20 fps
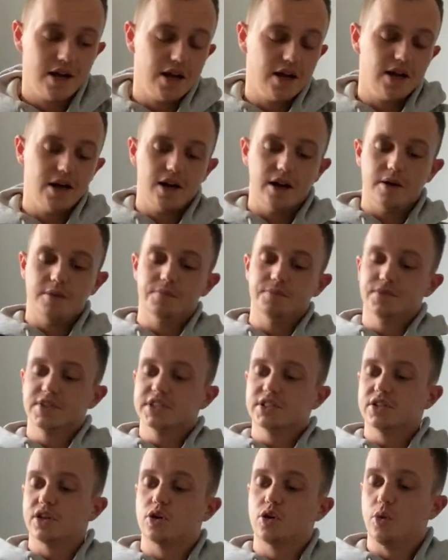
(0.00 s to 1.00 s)

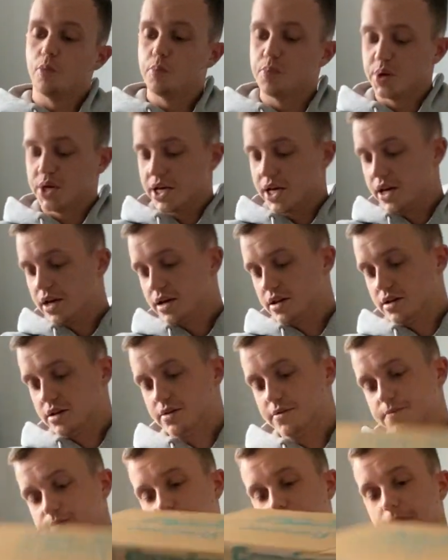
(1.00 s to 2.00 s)
This is a company
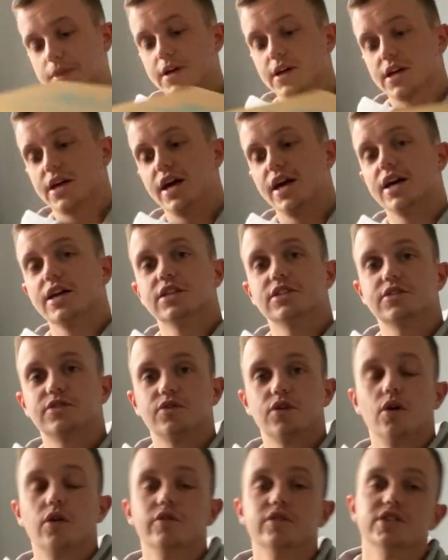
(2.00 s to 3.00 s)
that caters
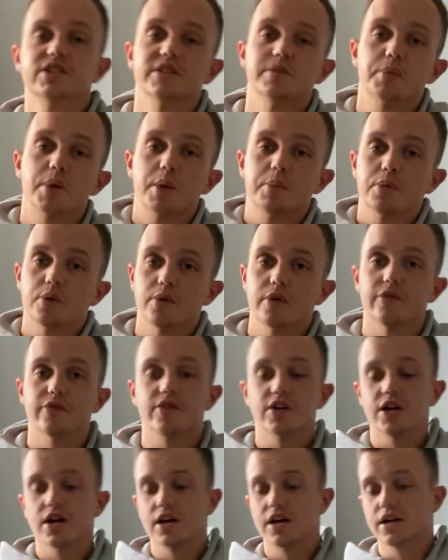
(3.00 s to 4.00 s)
for obviously people with
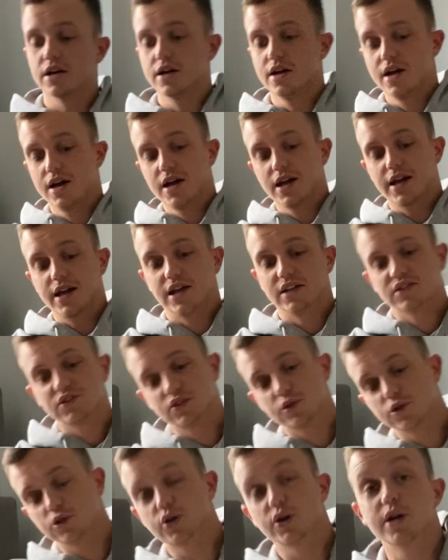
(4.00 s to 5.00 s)

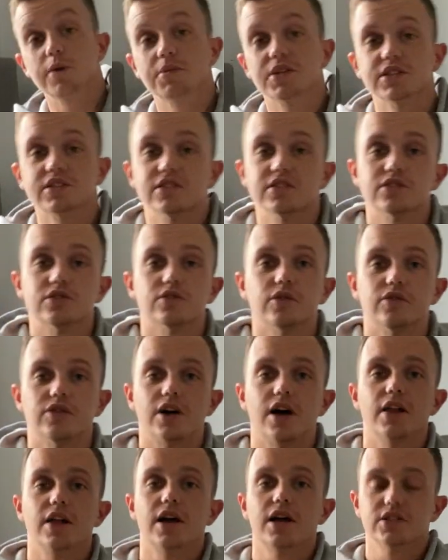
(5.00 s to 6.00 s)
cancer and treatments and stuff
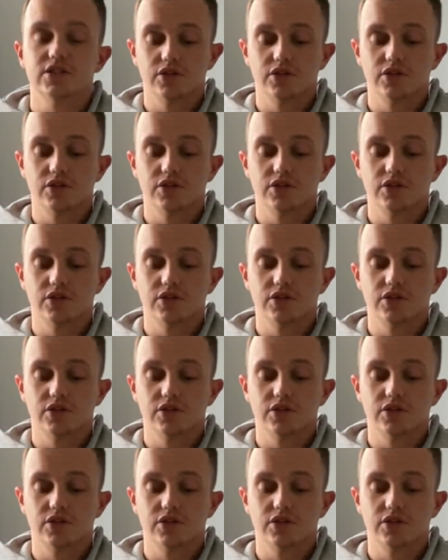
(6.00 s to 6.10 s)
like that.